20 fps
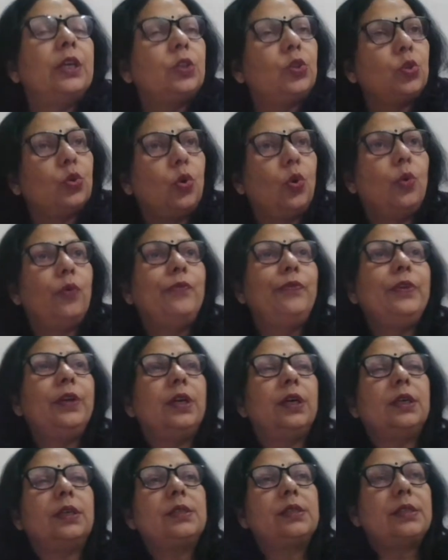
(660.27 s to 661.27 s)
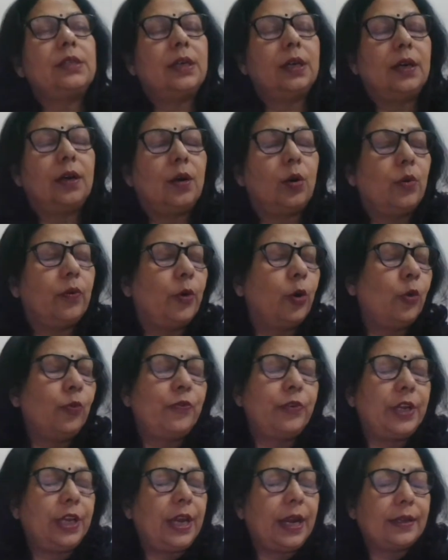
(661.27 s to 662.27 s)
uh, ov uh,
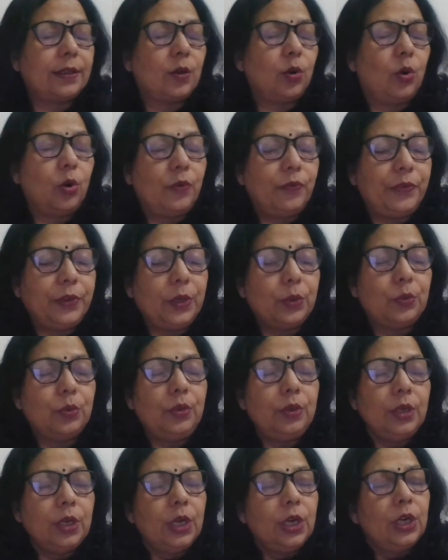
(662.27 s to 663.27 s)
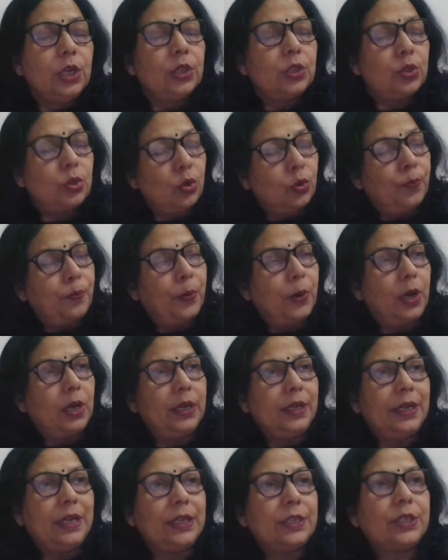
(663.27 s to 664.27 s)
ovary and the ovule through
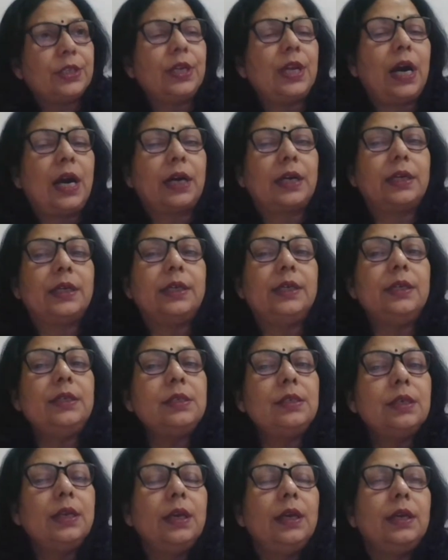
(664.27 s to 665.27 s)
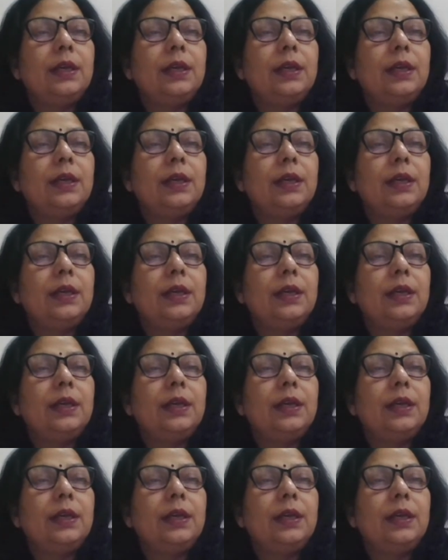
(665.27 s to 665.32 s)
pollination occurs.